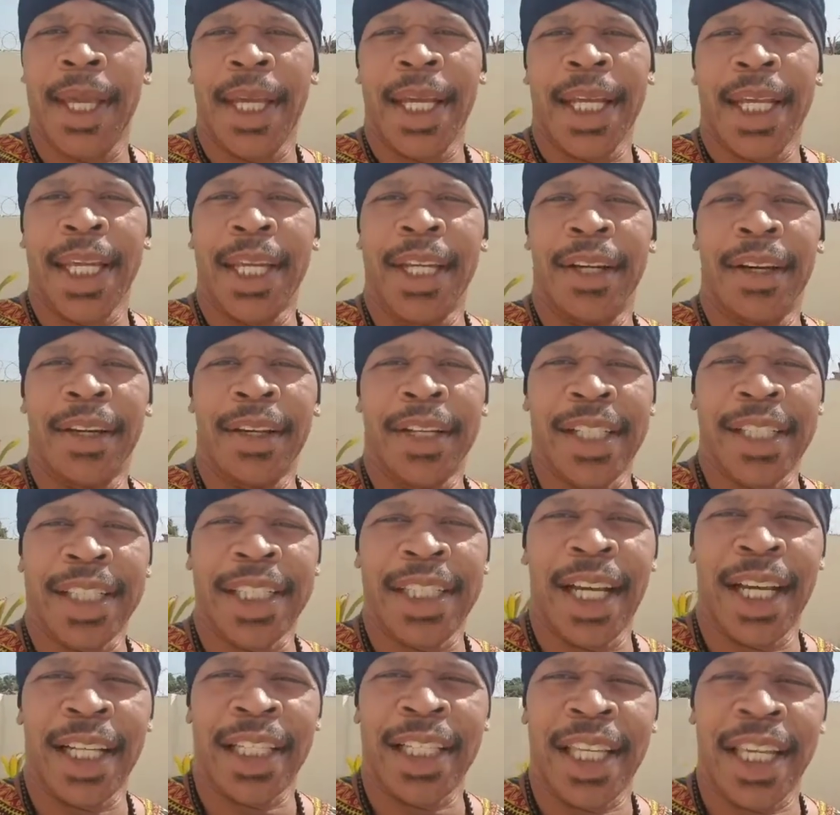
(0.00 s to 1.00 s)

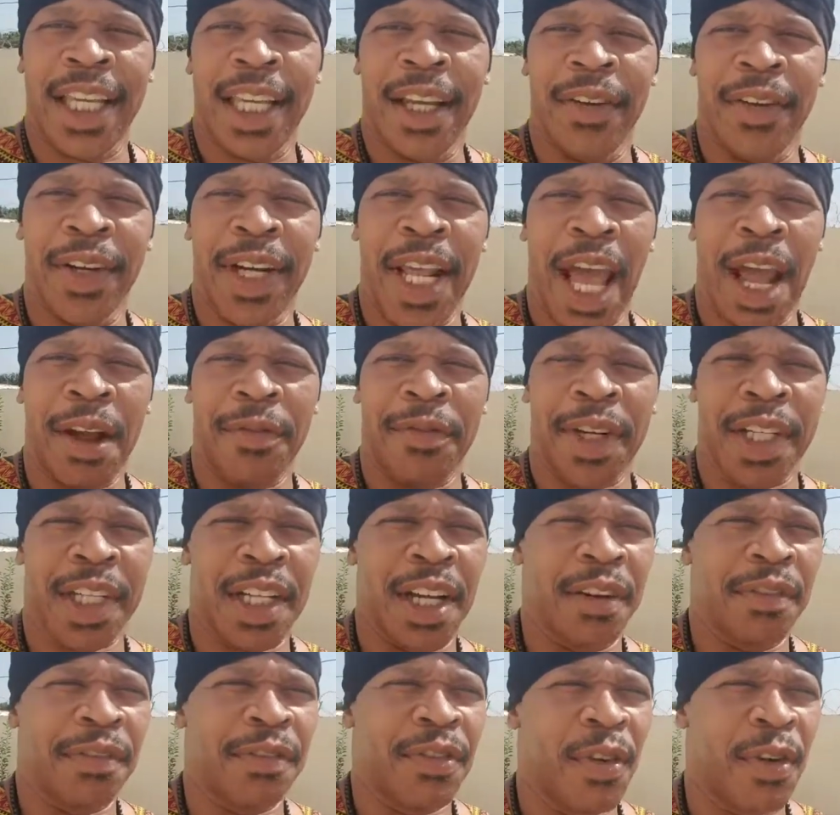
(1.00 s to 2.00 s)
there's nothing here in
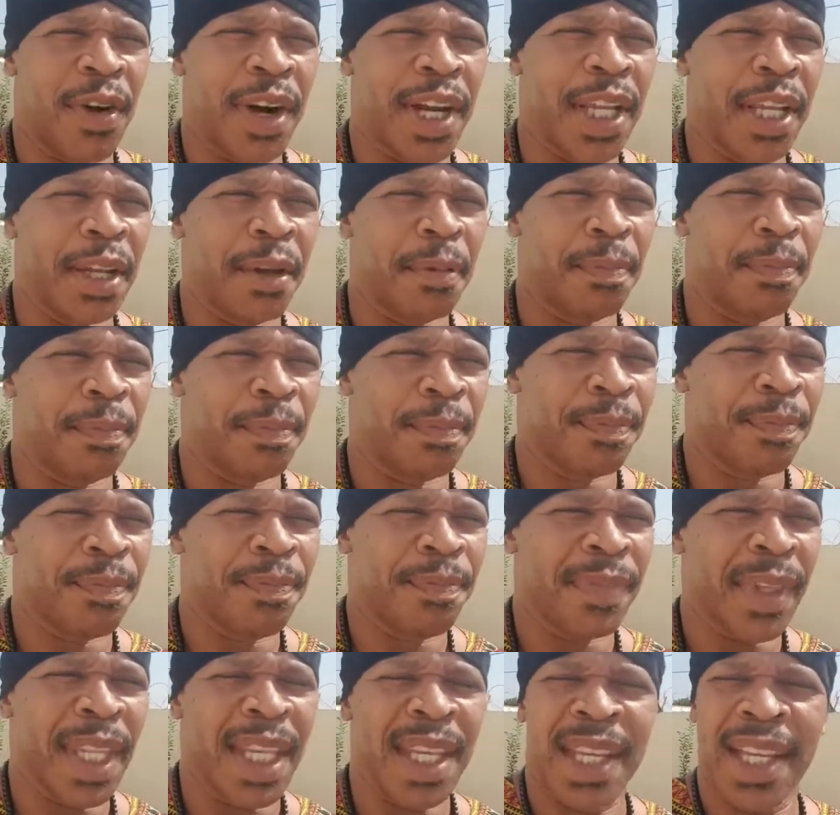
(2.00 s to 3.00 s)
Africa for
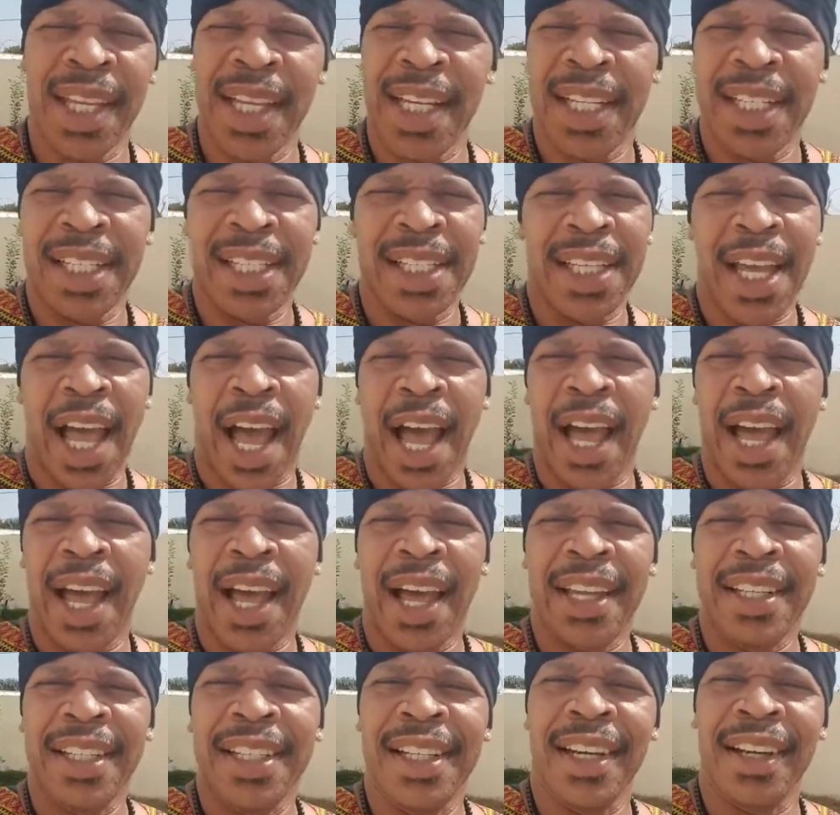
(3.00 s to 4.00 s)
him.
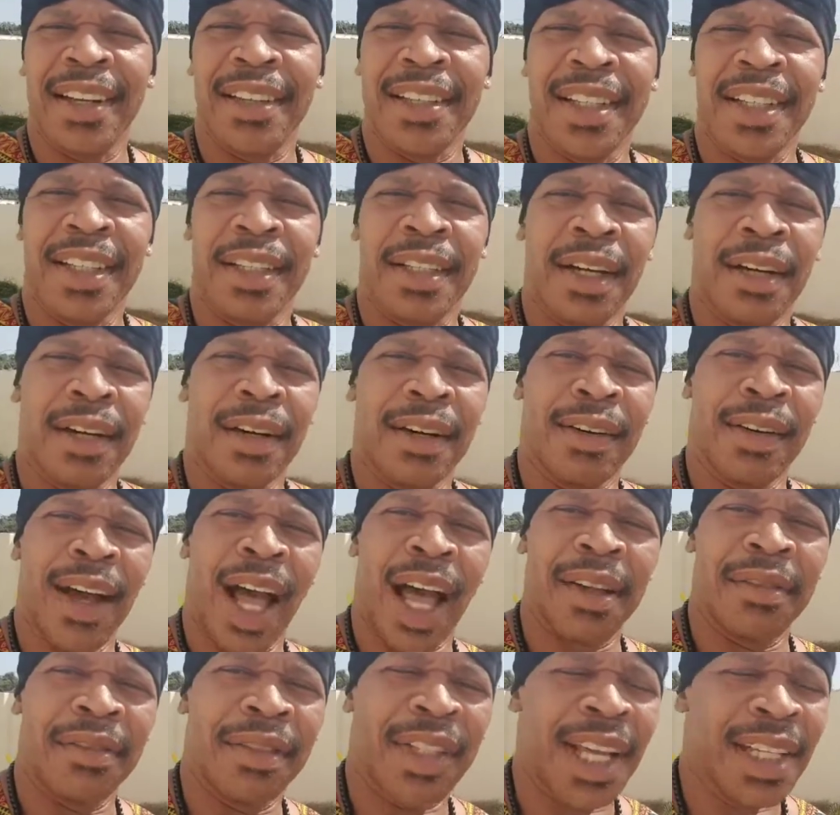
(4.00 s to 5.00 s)

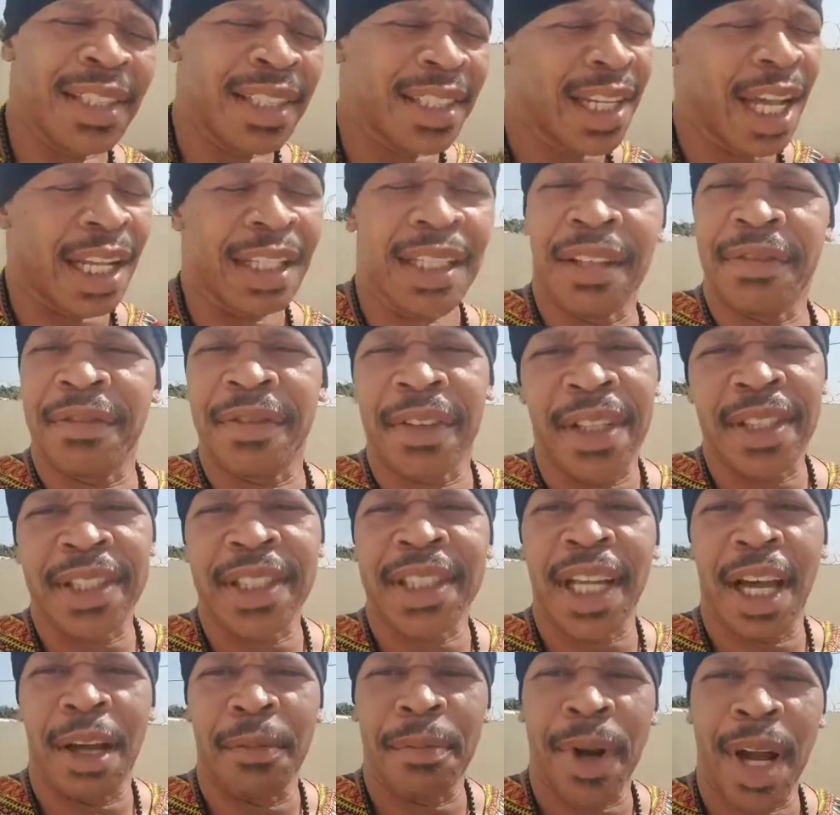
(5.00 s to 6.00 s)
That's not the
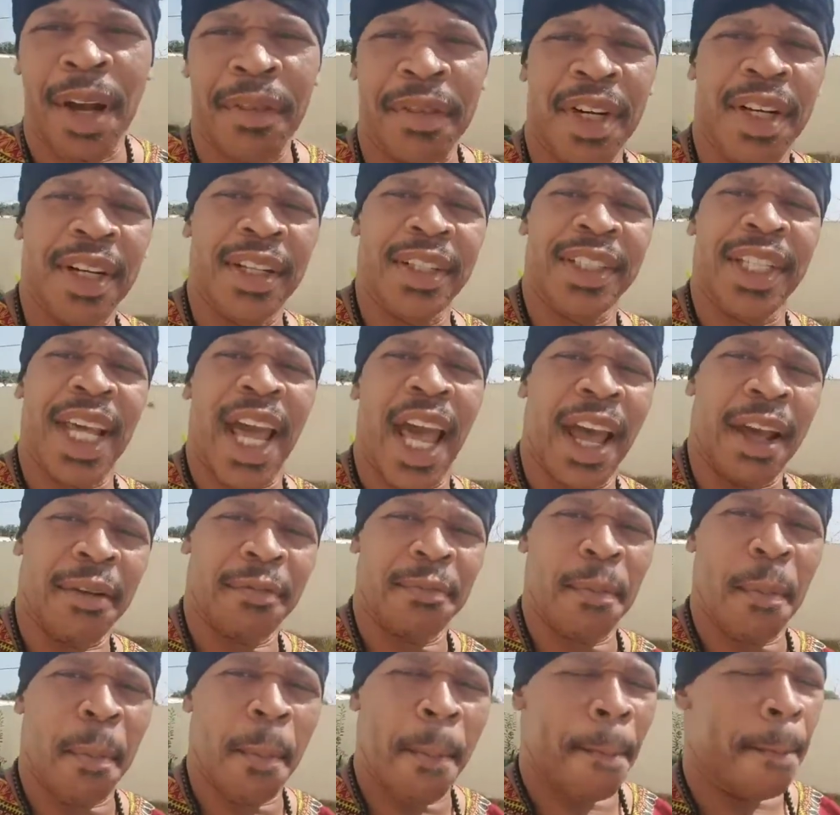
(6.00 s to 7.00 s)
first time I've heard that.
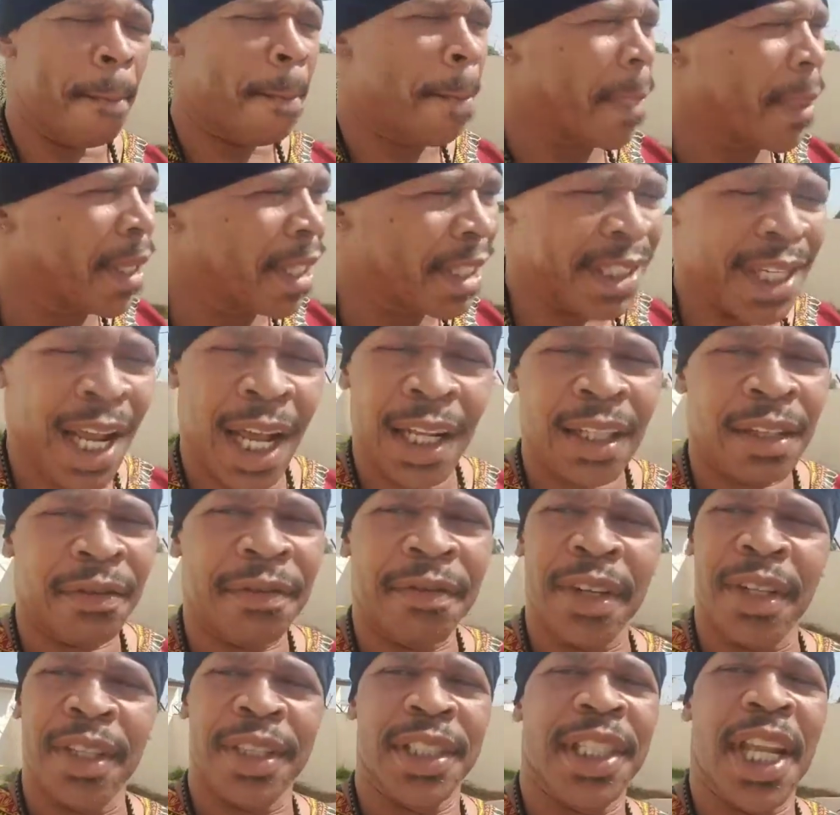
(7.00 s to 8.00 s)
It's not the
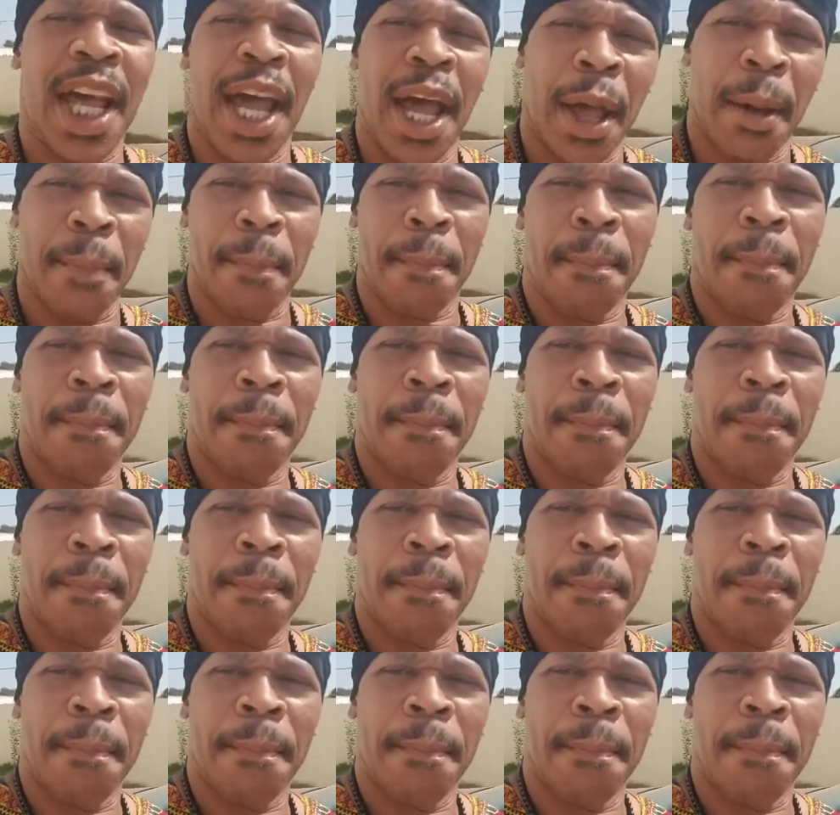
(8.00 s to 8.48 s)
first time.